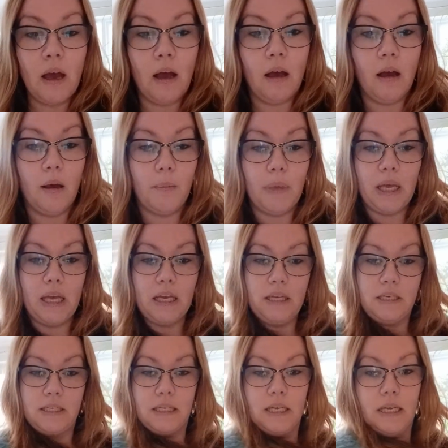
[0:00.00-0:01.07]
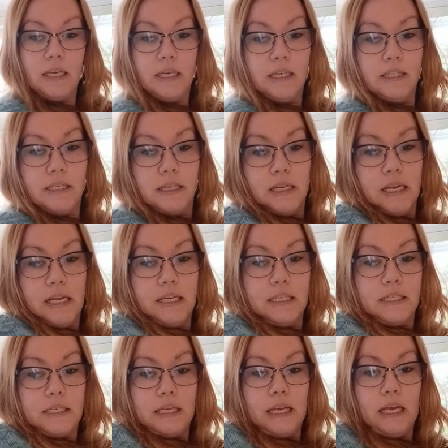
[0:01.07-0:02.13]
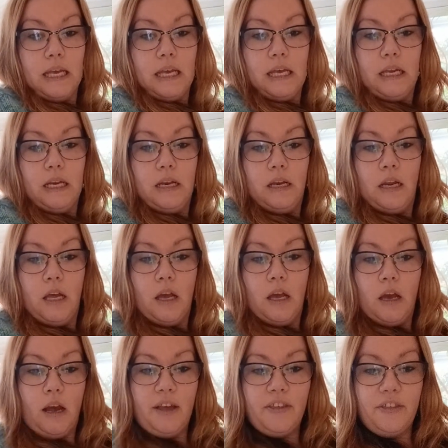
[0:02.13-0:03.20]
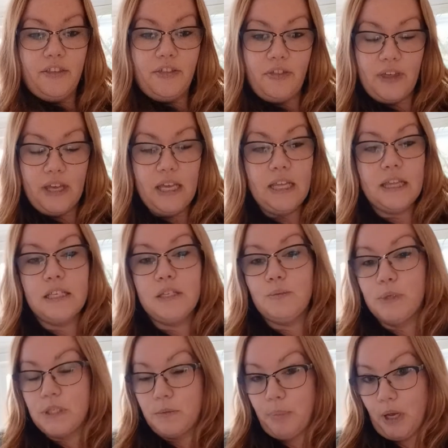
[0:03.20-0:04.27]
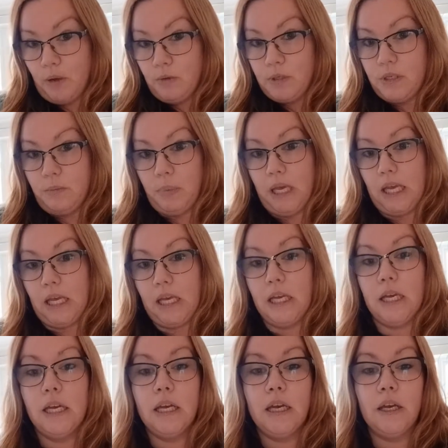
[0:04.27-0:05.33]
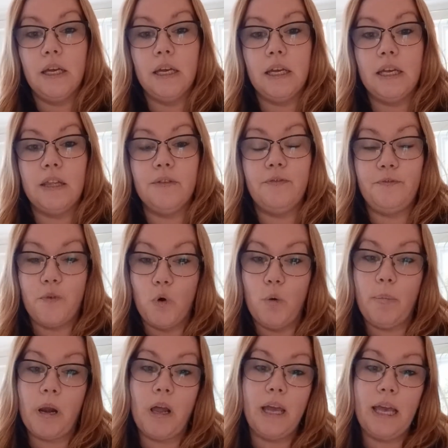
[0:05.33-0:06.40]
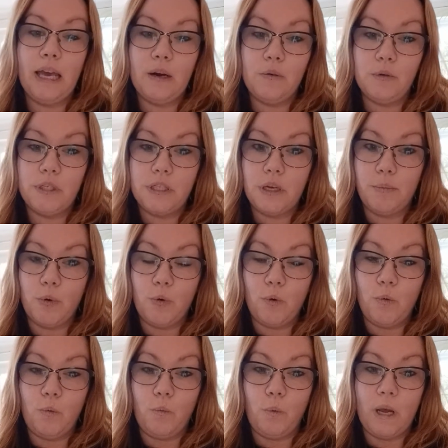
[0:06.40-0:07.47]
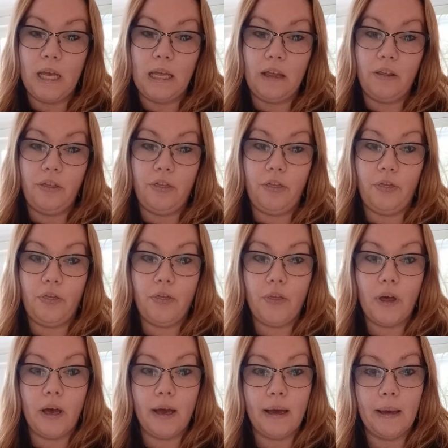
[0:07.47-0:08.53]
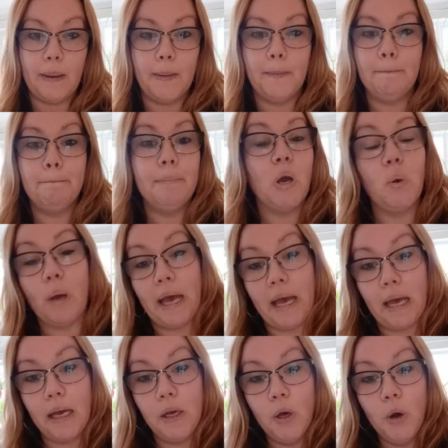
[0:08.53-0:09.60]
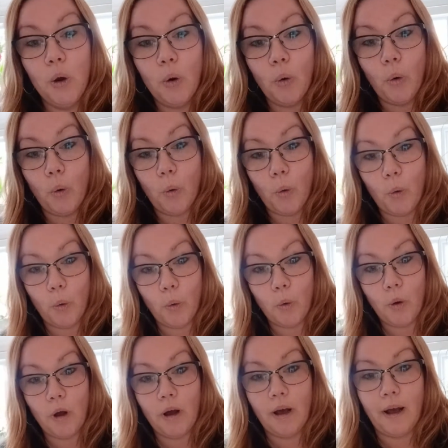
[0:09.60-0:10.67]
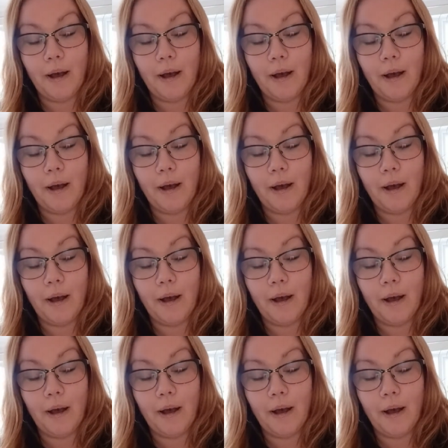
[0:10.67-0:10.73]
It is knit in, I think this was supposed to be either 4-ply held double with mohair or